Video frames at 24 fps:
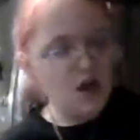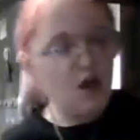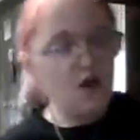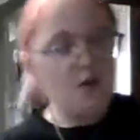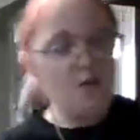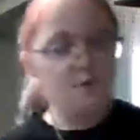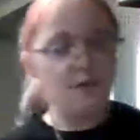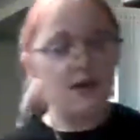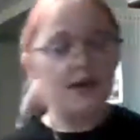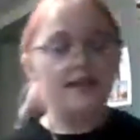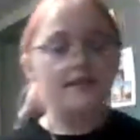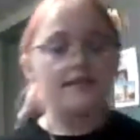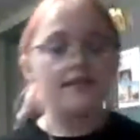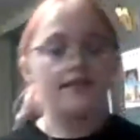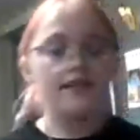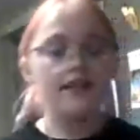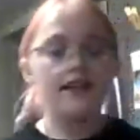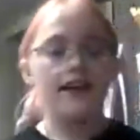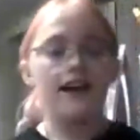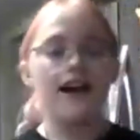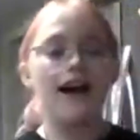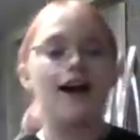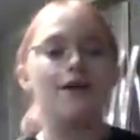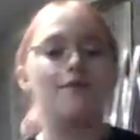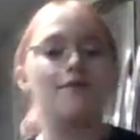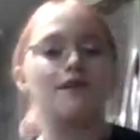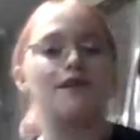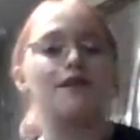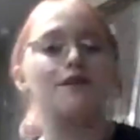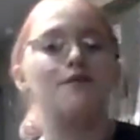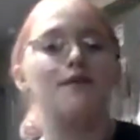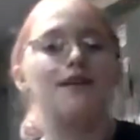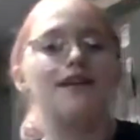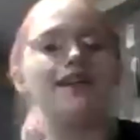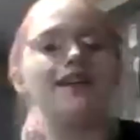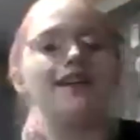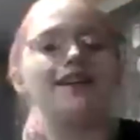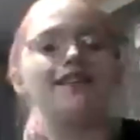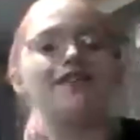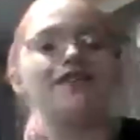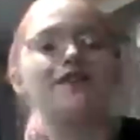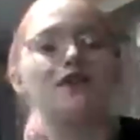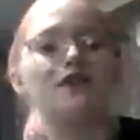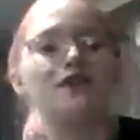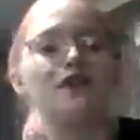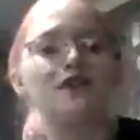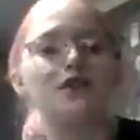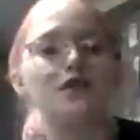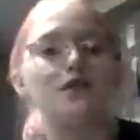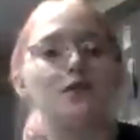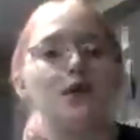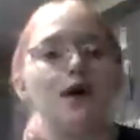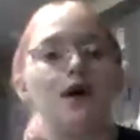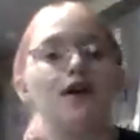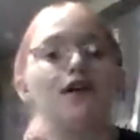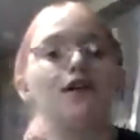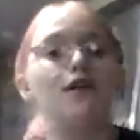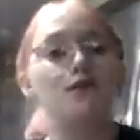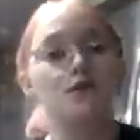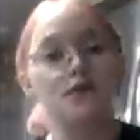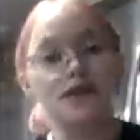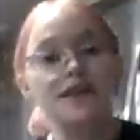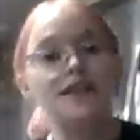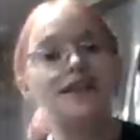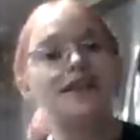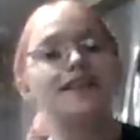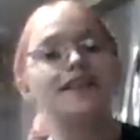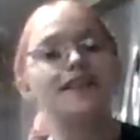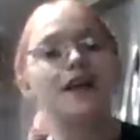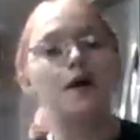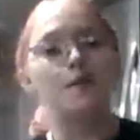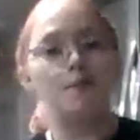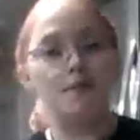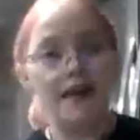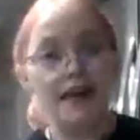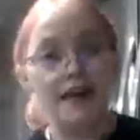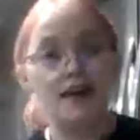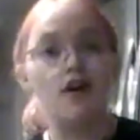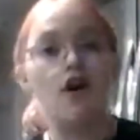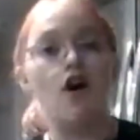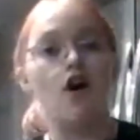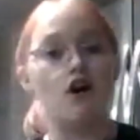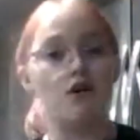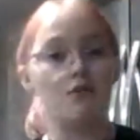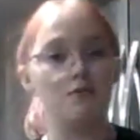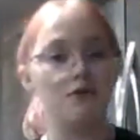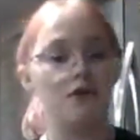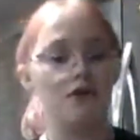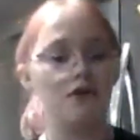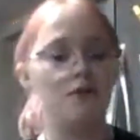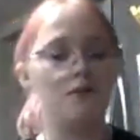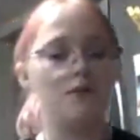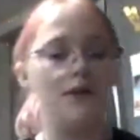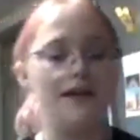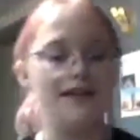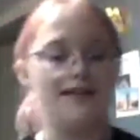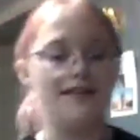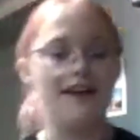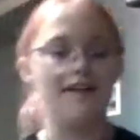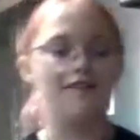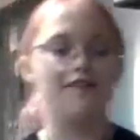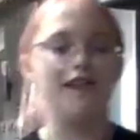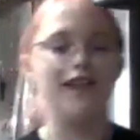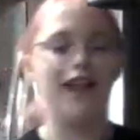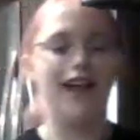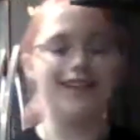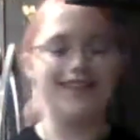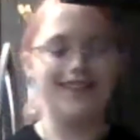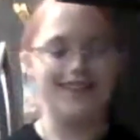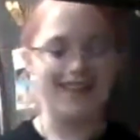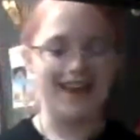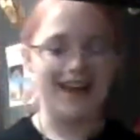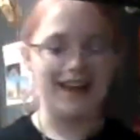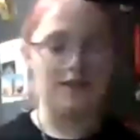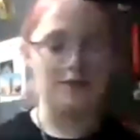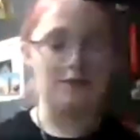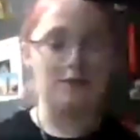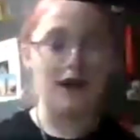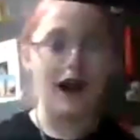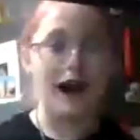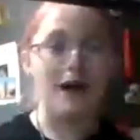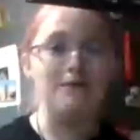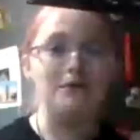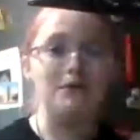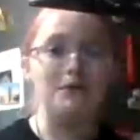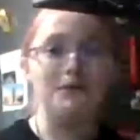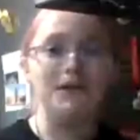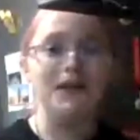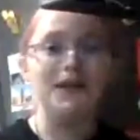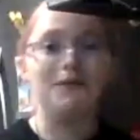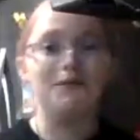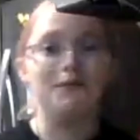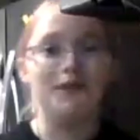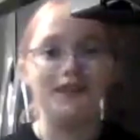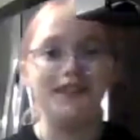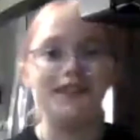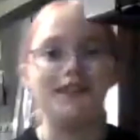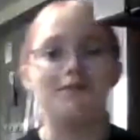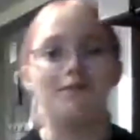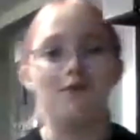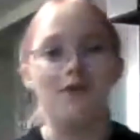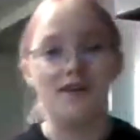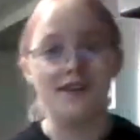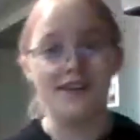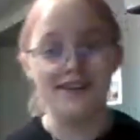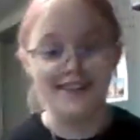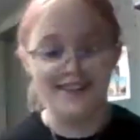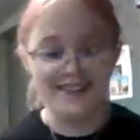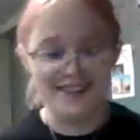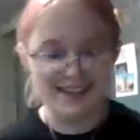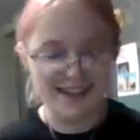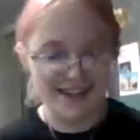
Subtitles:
Basically, I'm going to be showing you what you need to make caramel because I realize that that's probably pretty important.